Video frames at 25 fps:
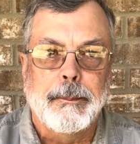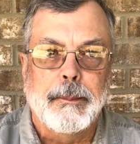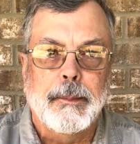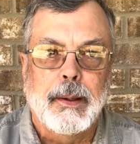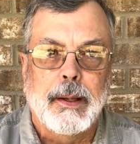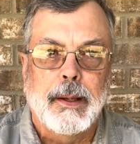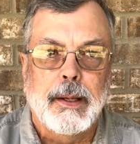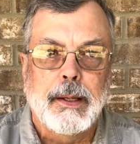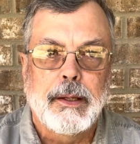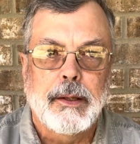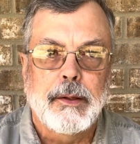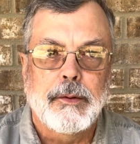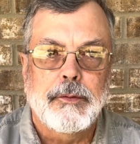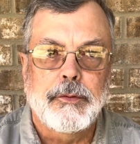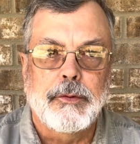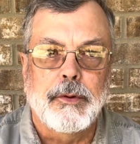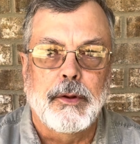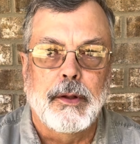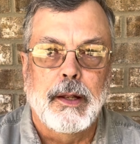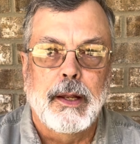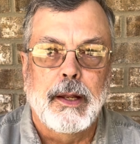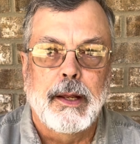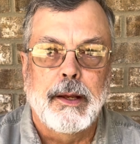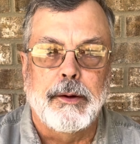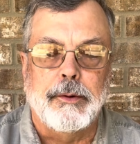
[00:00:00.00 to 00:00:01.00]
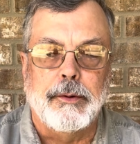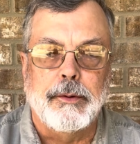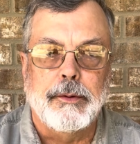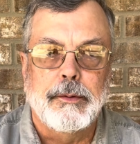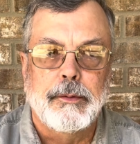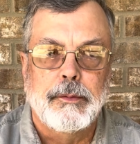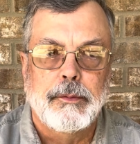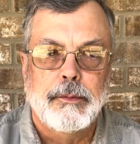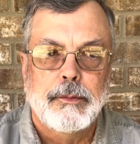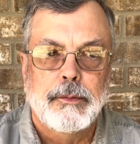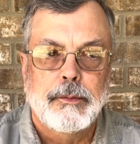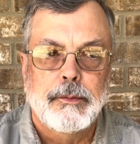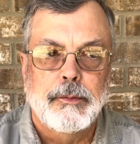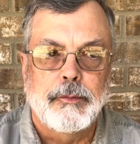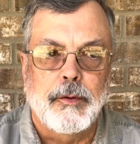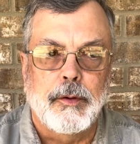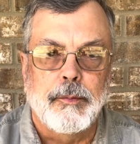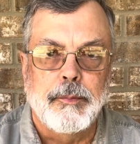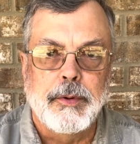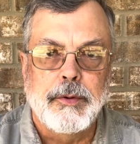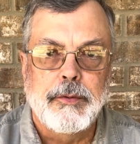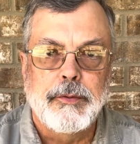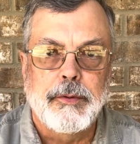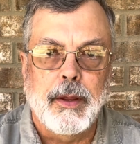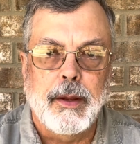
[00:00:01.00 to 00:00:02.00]
he gets a letter
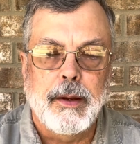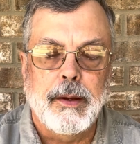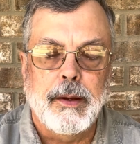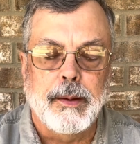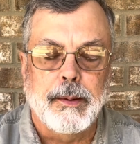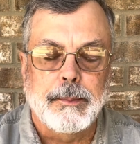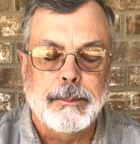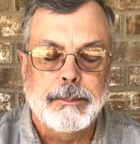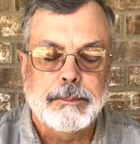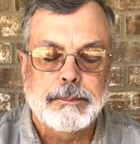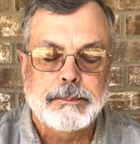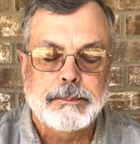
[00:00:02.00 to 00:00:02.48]
from his aunt,